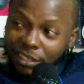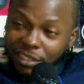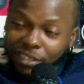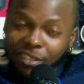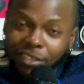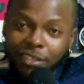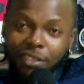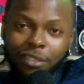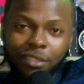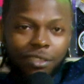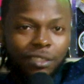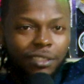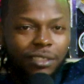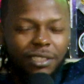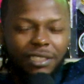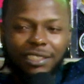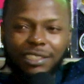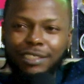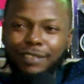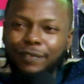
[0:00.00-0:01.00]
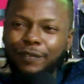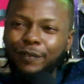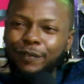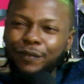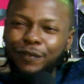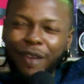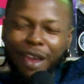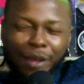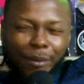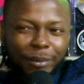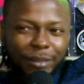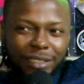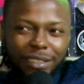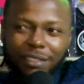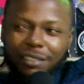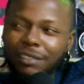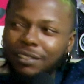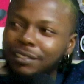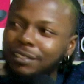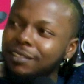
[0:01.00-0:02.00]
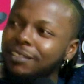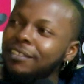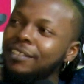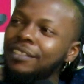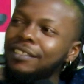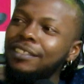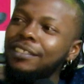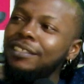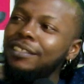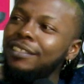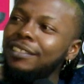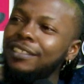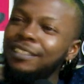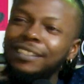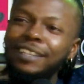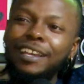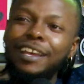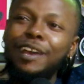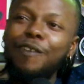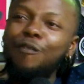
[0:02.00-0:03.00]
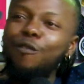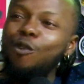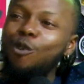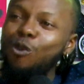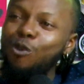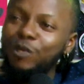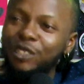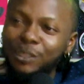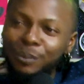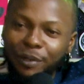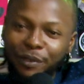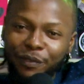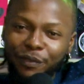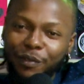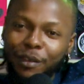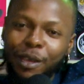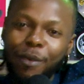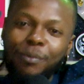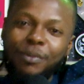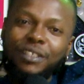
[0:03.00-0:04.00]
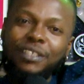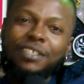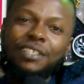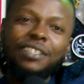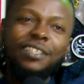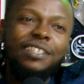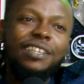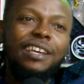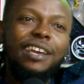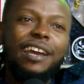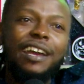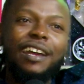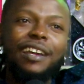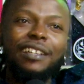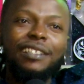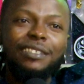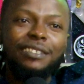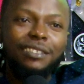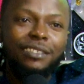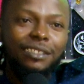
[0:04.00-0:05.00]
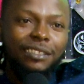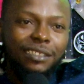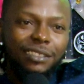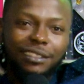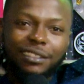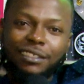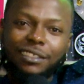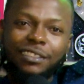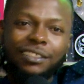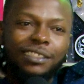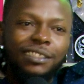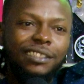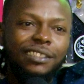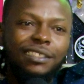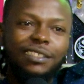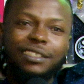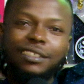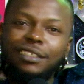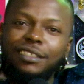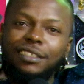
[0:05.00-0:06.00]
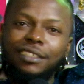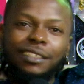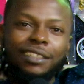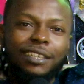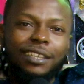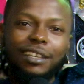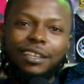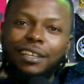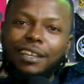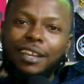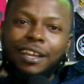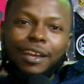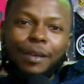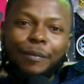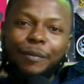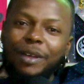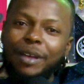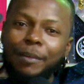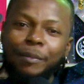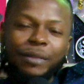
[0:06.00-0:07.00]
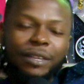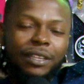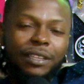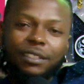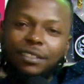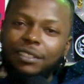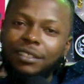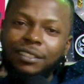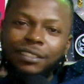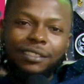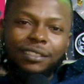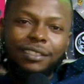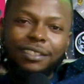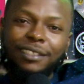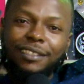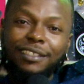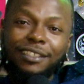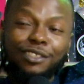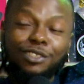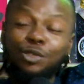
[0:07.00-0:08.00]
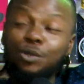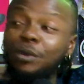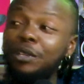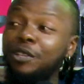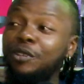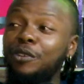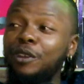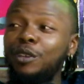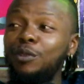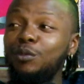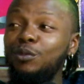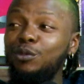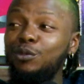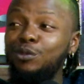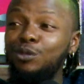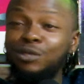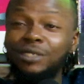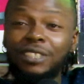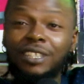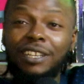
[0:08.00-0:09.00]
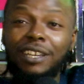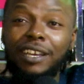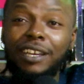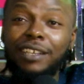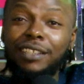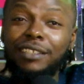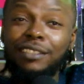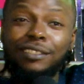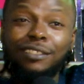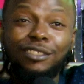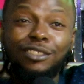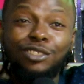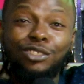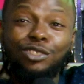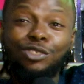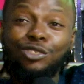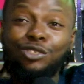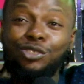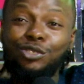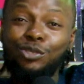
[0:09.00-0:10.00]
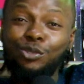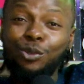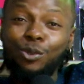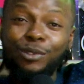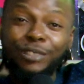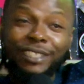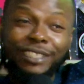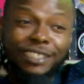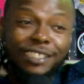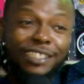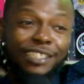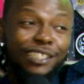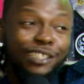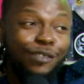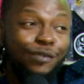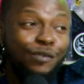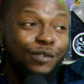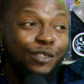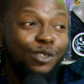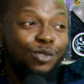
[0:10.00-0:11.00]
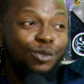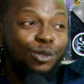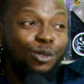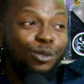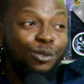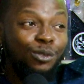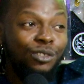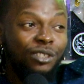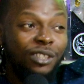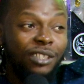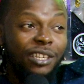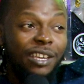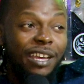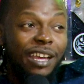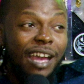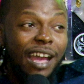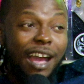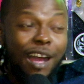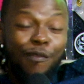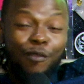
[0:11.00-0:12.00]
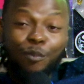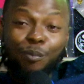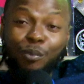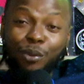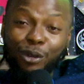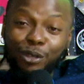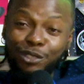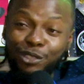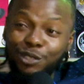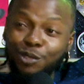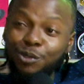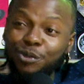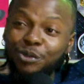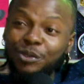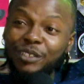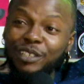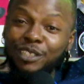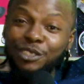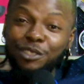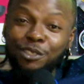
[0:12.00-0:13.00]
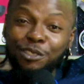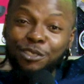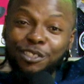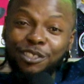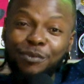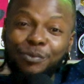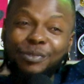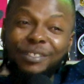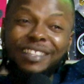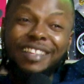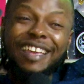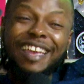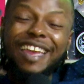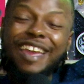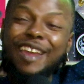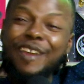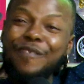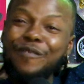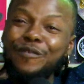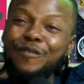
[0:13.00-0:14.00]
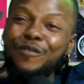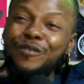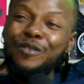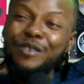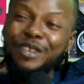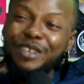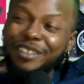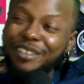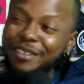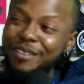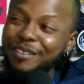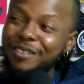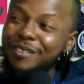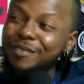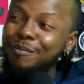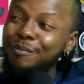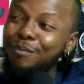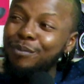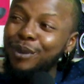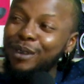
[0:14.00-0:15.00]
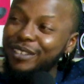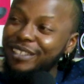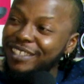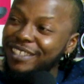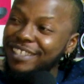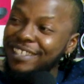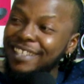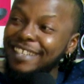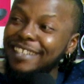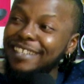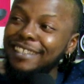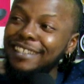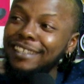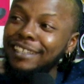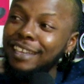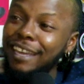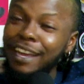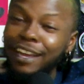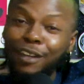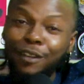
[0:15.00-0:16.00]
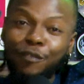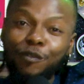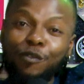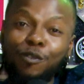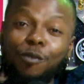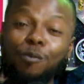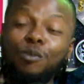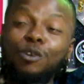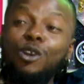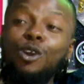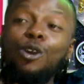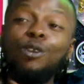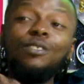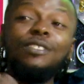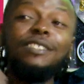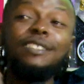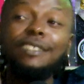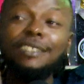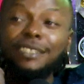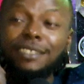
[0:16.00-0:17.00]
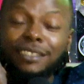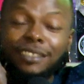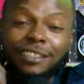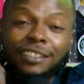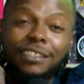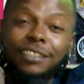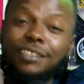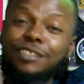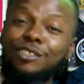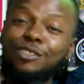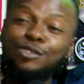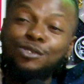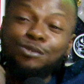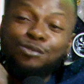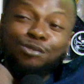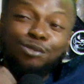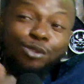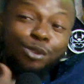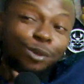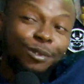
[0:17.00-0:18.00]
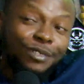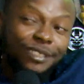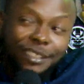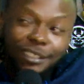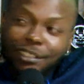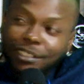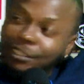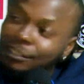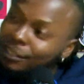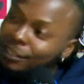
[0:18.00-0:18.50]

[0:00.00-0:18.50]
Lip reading: Yeah. That's family. Yeah. They have always been family, and I mean, they're so incredible. Those are like solid individuals. I have a personal relationship with everybody in the gang, from Ghosty to Noddy.